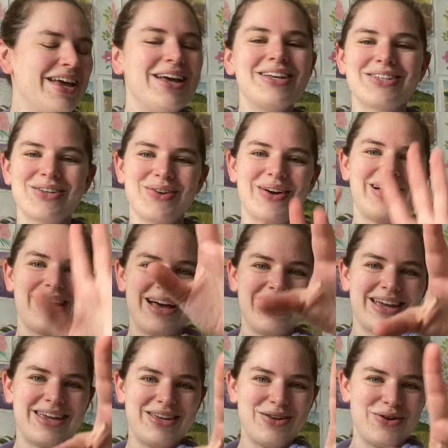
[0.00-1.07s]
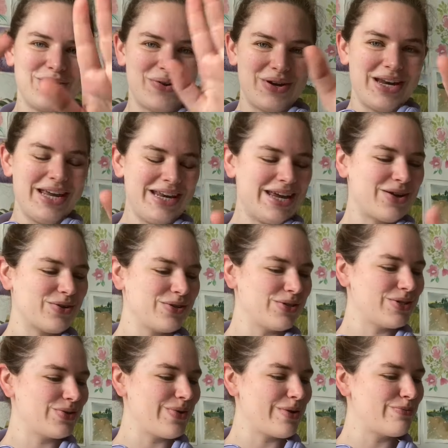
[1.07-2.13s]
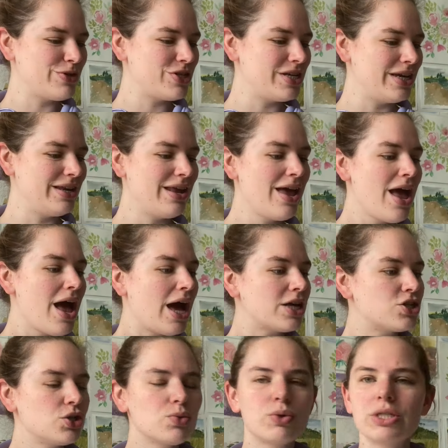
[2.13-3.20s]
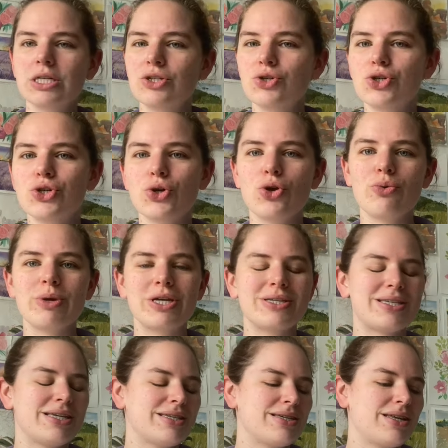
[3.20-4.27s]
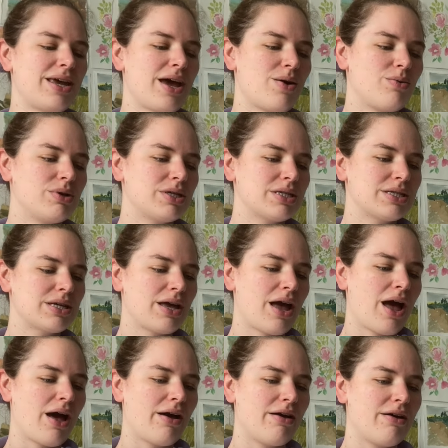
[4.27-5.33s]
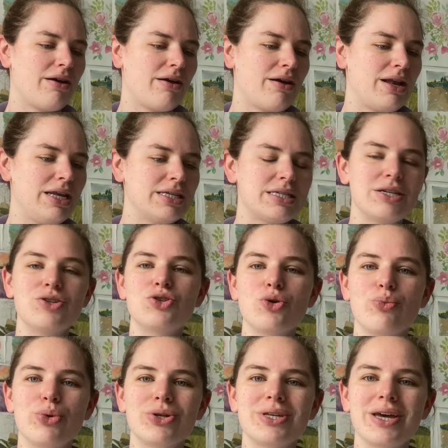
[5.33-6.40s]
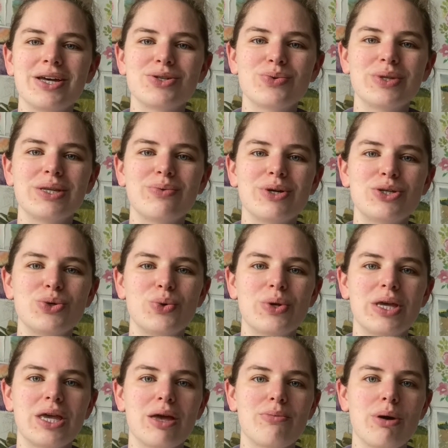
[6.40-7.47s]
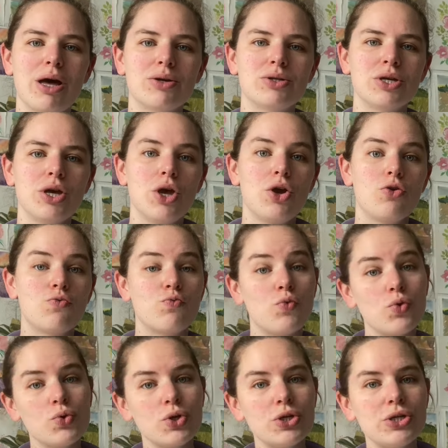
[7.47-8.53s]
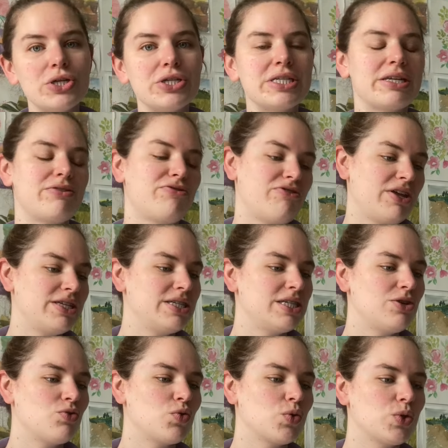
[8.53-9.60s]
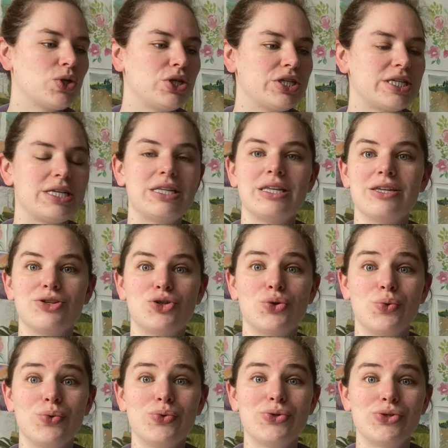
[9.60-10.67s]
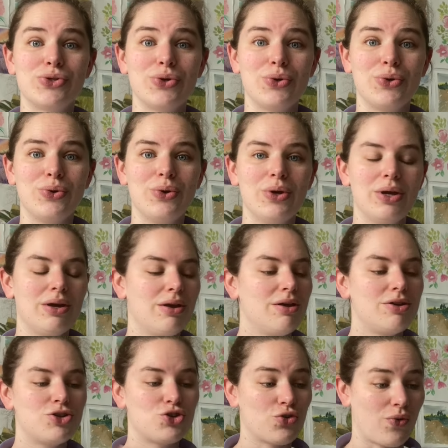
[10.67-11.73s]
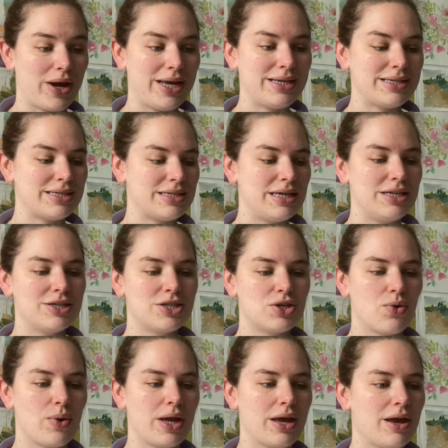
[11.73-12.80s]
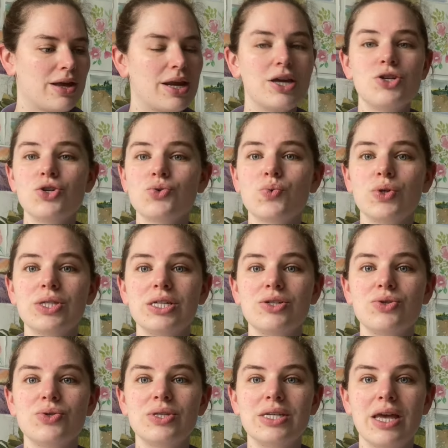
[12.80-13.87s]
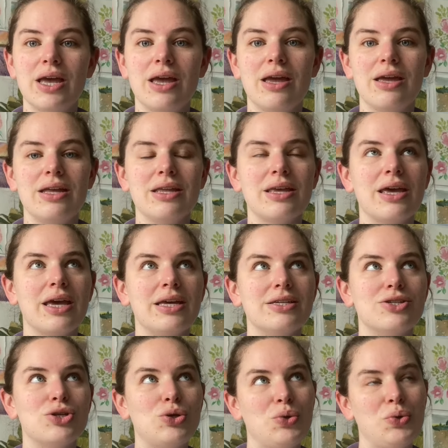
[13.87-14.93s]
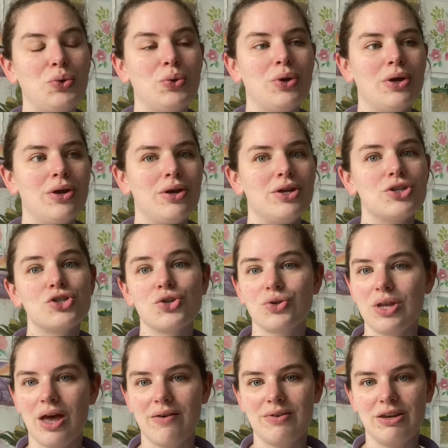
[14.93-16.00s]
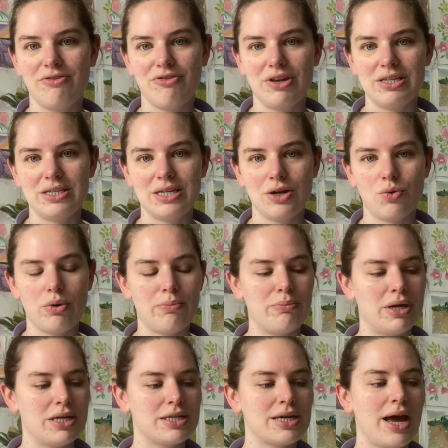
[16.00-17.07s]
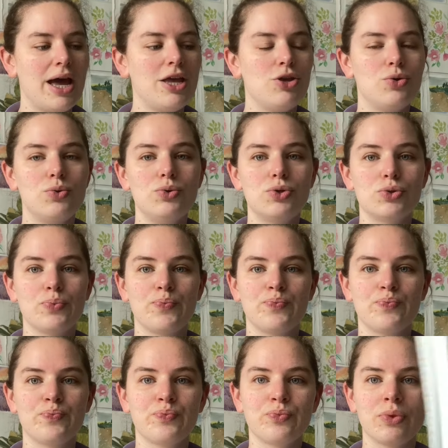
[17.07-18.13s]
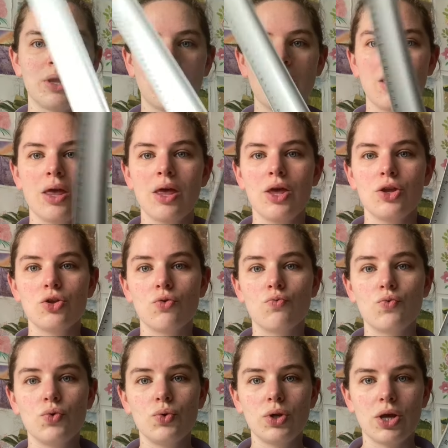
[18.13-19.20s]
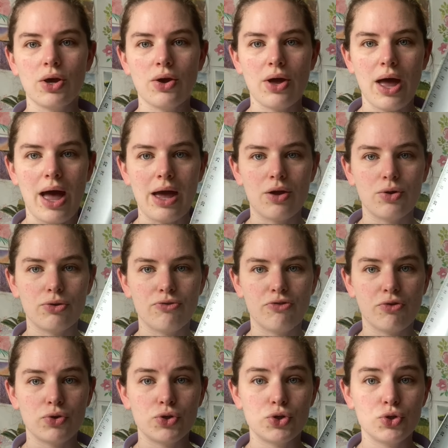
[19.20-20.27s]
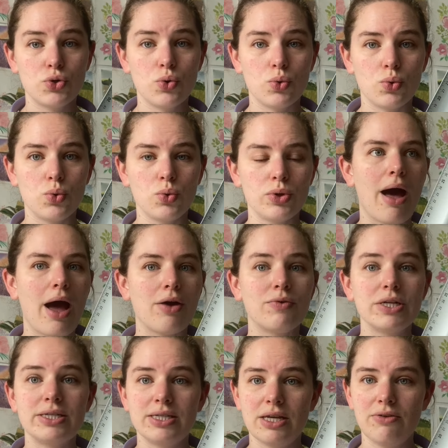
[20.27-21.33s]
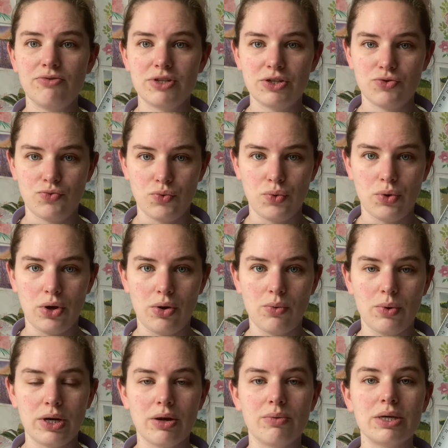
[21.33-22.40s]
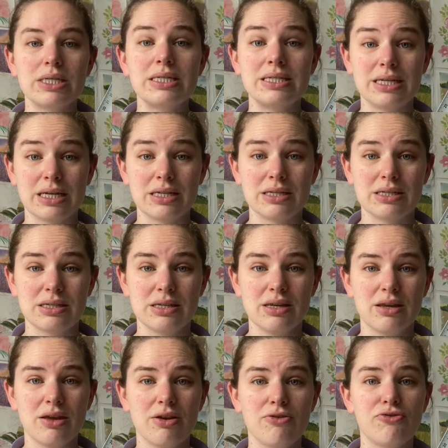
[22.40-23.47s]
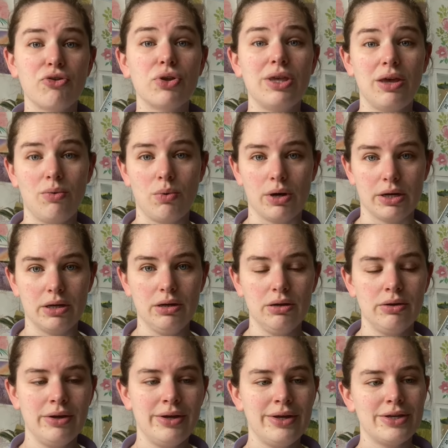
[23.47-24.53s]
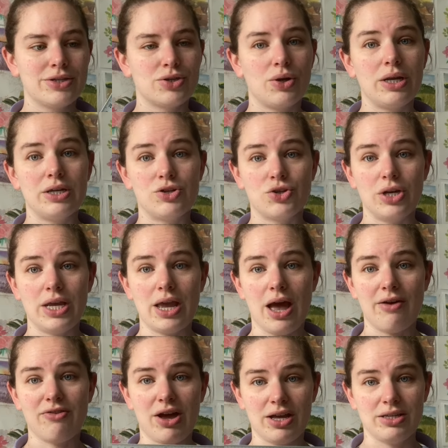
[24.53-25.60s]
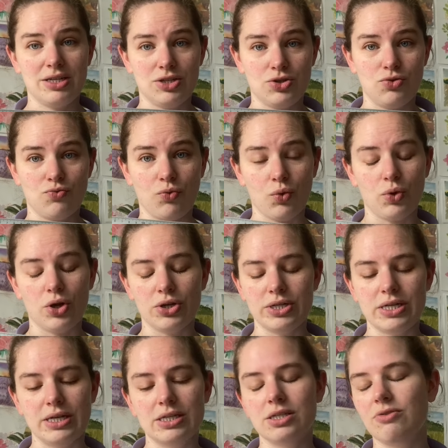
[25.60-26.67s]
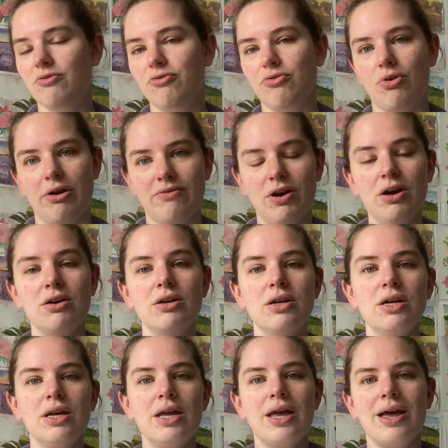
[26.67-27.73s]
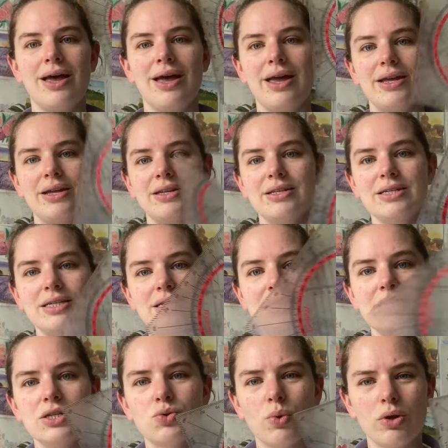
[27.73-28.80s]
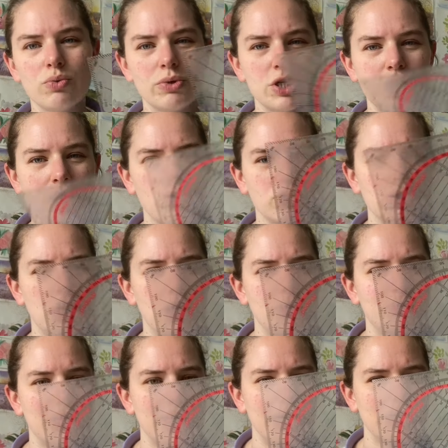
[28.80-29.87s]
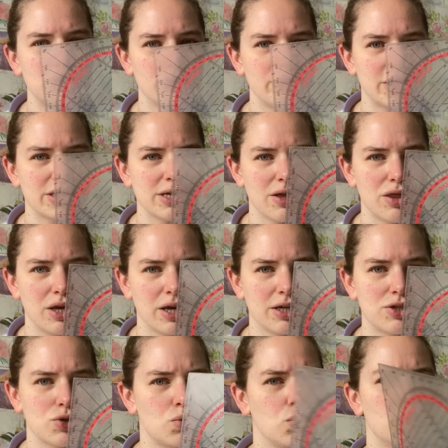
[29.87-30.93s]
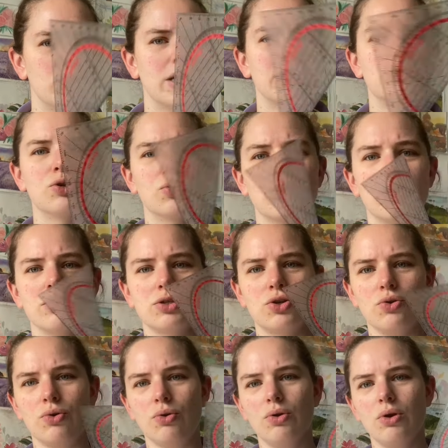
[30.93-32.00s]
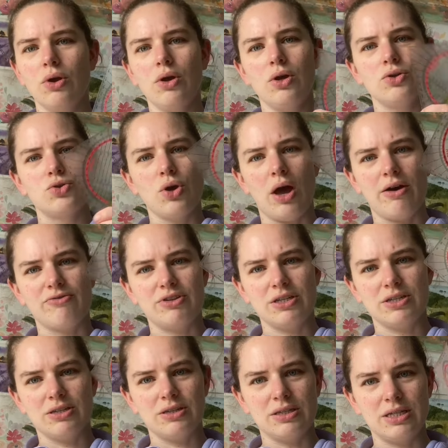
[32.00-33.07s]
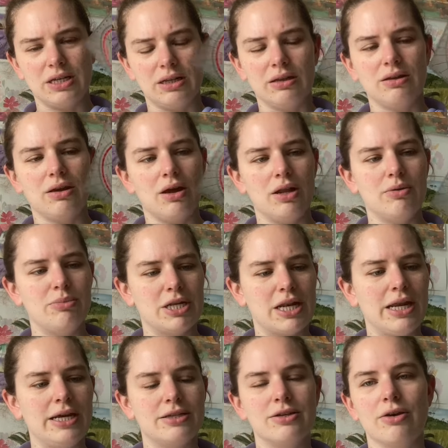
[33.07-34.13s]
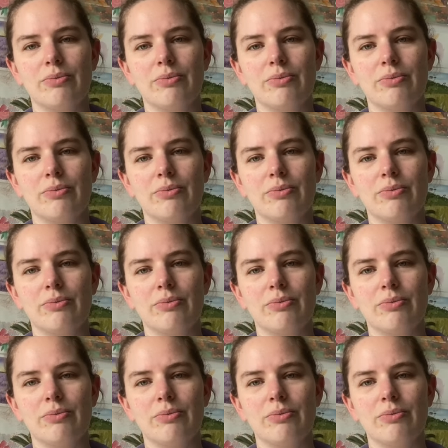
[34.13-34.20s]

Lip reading: So you're like, you know, leaning on the sewing machine. I just wanted to show you because yesterday I was listening to a podcast when they were talking about rulers and fancy rulers and tools to trace in sewing. And I just wanted to say, in case you don't have any fancy equipment, I use the ruler I got for school. I received this ruler when I was 6 for year 1. So literally I've had this ruler since forever. And this one, which I got a little bit later because I think at school they don't ask you to have this until a little bit later.